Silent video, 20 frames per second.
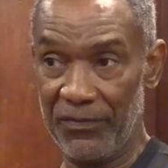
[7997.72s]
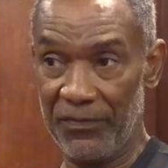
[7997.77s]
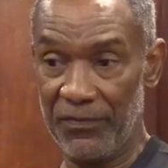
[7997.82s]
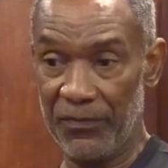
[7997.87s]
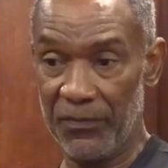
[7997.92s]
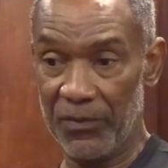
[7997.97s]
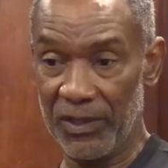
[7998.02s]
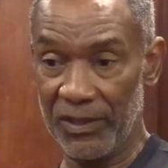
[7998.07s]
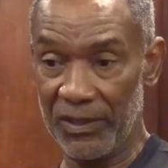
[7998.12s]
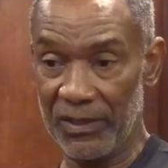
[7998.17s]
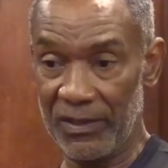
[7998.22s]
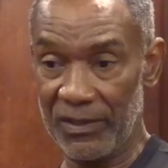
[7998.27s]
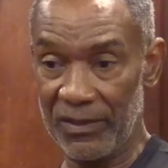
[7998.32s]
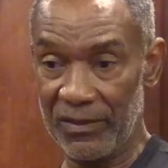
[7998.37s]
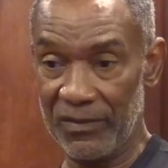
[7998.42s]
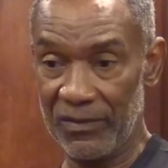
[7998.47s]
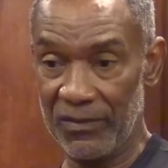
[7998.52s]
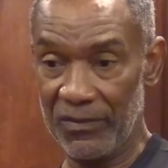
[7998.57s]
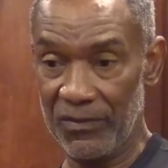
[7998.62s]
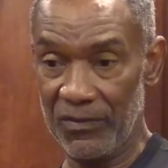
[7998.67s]

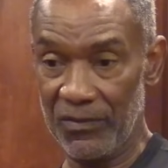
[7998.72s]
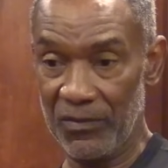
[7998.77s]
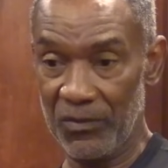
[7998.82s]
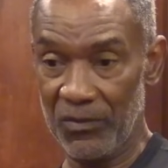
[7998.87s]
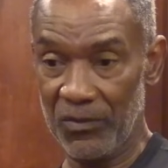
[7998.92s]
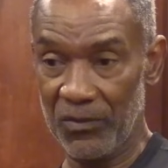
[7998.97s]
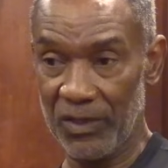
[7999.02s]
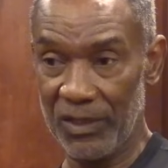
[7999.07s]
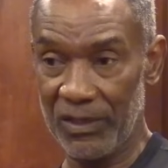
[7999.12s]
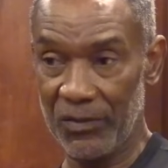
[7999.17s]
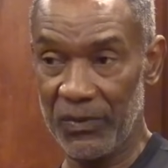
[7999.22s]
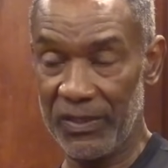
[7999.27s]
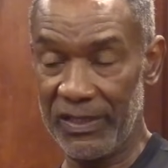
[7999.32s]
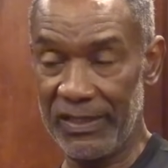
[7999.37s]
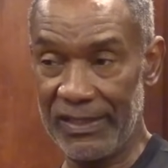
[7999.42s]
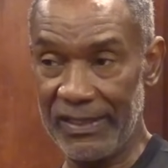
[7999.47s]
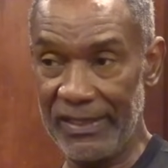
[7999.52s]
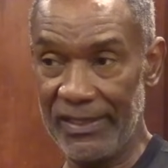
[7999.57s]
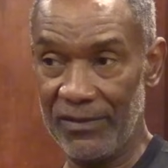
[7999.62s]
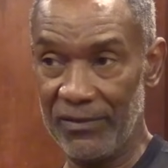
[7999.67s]
what we
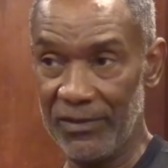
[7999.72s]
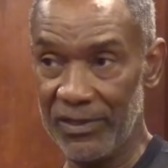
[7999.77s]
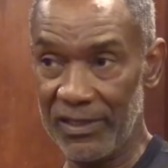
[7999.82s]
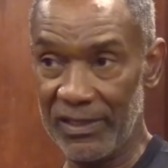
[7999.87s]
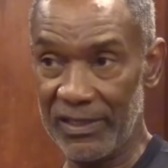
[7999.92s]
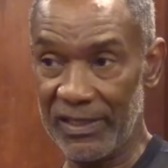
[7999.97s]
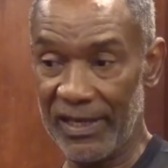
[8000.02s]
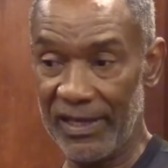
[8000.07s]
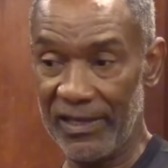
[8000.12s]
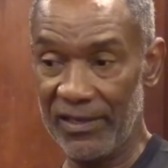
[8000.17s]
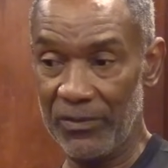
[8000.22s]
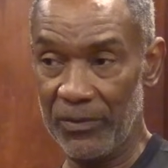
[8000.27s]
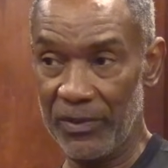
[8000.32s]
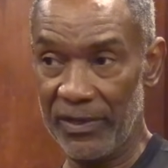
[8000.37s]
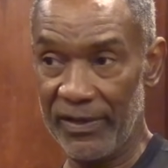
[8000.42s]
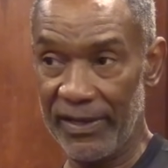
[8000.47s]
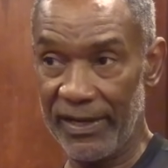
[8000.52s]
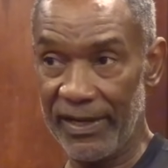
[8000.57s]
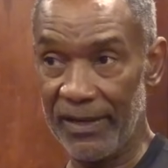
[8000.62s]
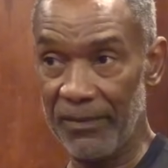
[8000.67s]
see, which is kind of
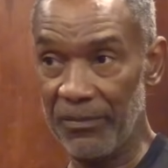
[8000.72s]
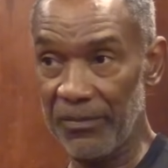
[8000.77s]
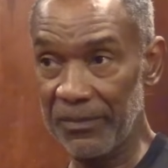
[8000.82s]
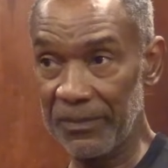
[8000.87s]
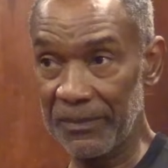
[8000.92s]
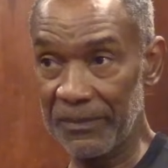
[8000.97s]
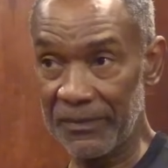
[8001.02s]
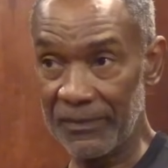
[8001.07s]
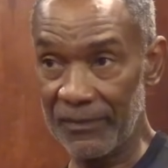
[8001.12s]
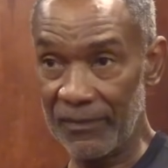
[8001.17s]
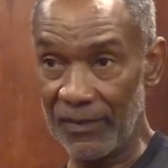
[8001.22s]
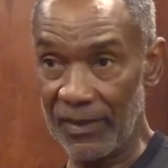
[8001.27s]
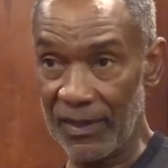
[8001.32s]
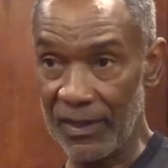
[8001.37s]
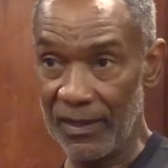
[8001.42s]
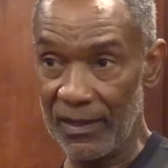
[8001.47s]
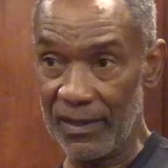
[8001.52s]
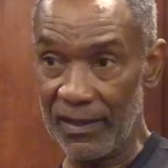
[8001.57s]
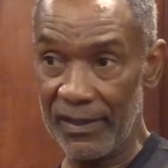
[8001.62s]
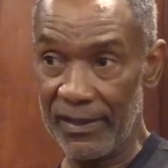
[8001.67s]
where I
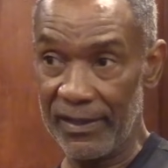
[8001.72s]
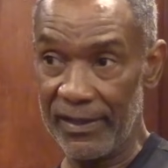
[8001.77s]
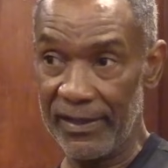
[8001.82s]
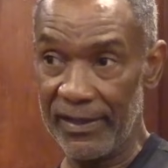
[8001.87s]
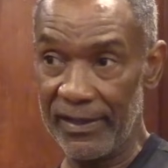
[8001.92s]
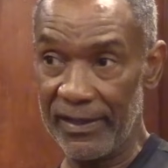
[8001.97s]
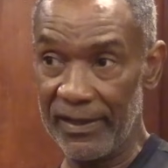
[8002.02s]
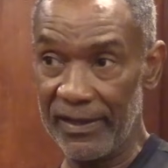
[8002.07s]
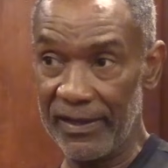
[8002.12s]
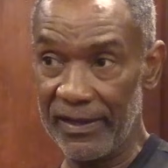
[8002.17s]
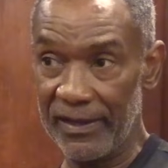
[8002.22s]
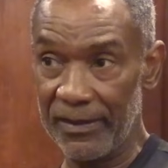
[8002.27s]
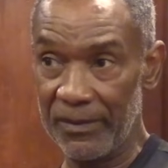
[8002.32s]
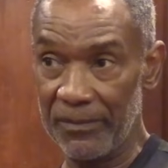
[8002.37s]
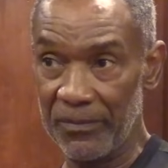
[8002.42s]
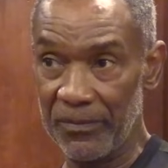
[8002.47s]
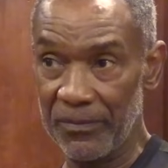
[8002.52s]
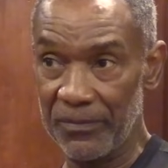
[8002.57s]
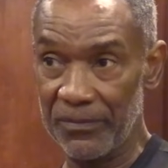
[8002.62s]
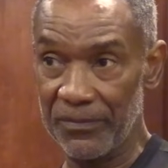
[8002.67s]

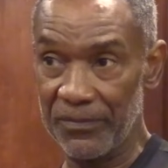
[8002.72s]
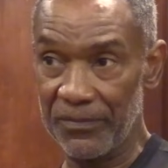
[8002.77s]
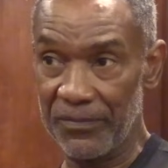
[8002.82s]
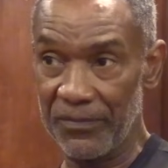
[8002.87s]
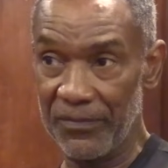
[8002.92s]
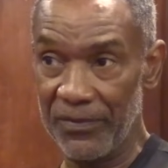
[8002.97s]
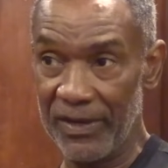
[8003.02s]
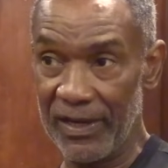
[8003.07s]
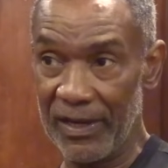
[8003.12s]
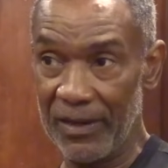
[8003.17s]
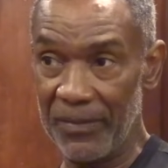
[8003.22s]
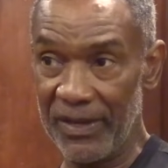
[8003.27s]
am. Where I'm